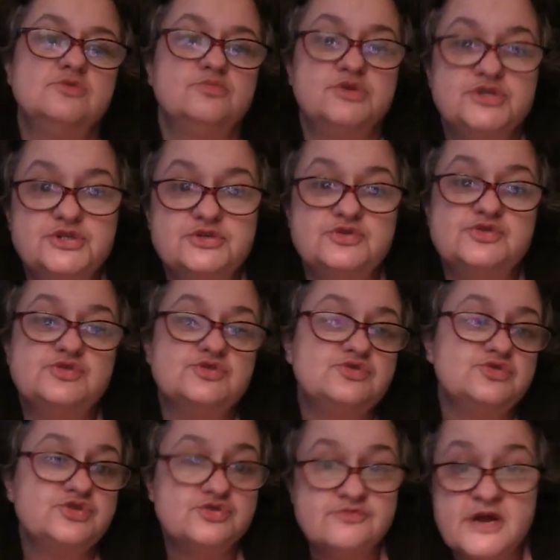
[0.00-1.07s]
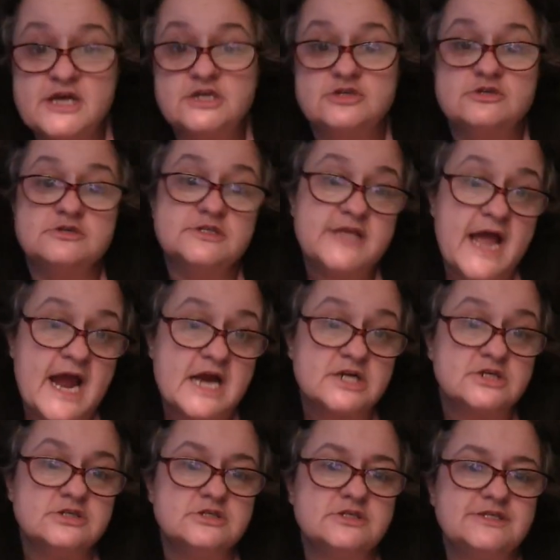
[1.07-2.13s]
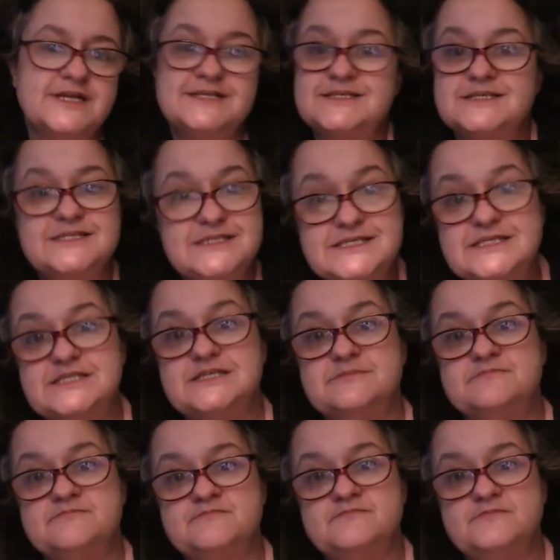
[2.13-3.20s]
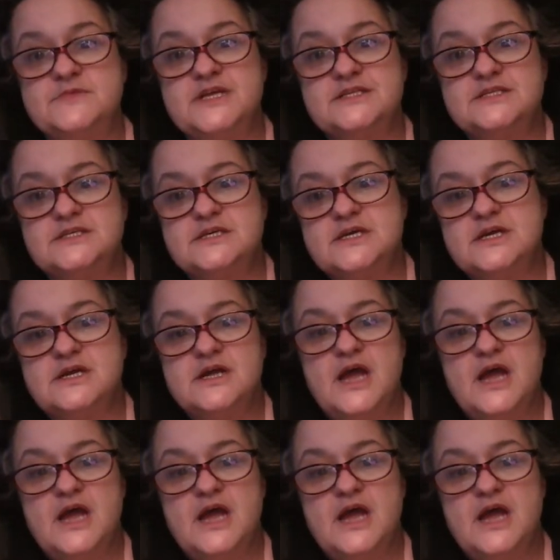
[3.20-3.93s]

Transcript: producers directors actors that's a team that's a